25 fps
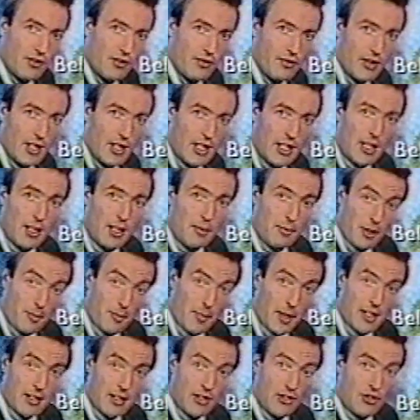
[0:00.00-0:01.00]
of the
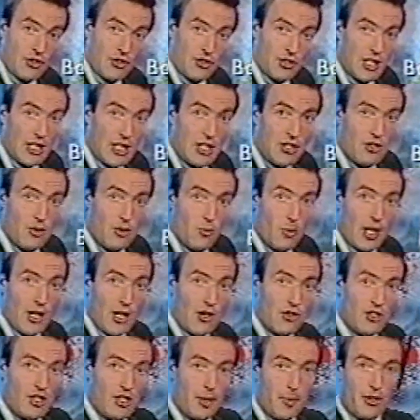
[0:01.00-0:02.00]
Midlands and eastern
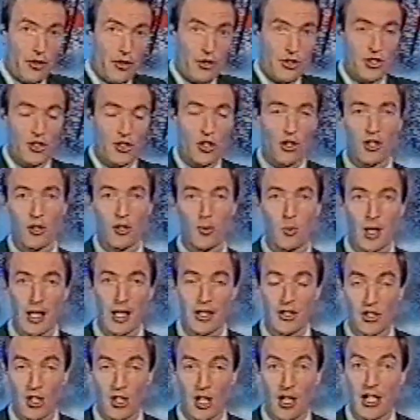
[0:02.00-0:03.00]
Wales and up across Scotland where
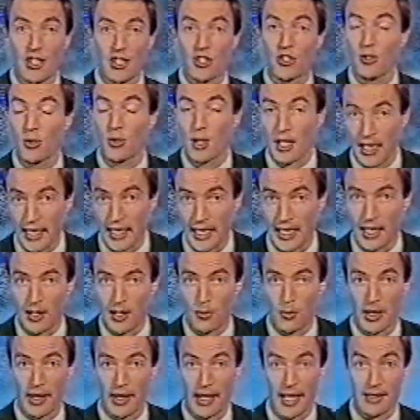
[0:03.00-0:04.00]
the skies do clear,
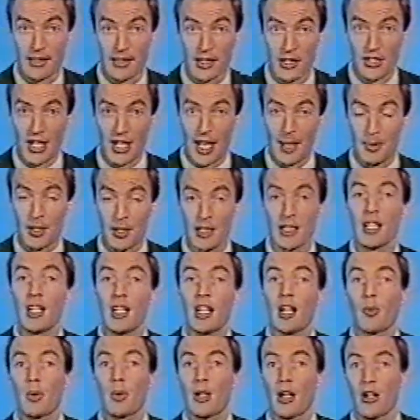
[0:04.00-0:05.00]
and where that does happen
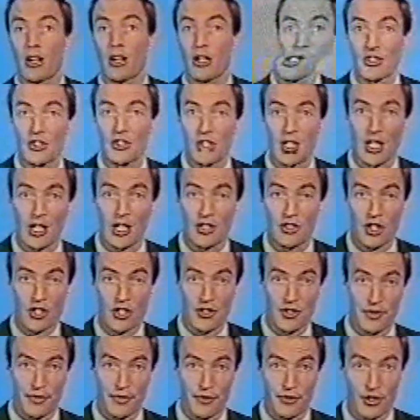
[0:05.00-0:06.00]
we are going to see a
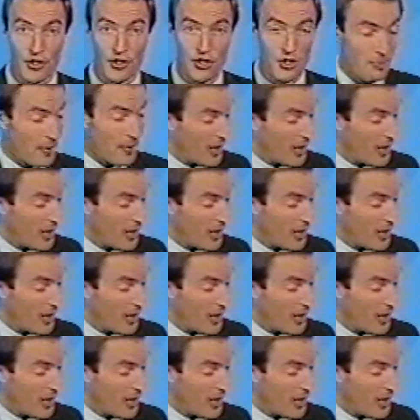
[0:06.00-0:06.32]
touch of frost,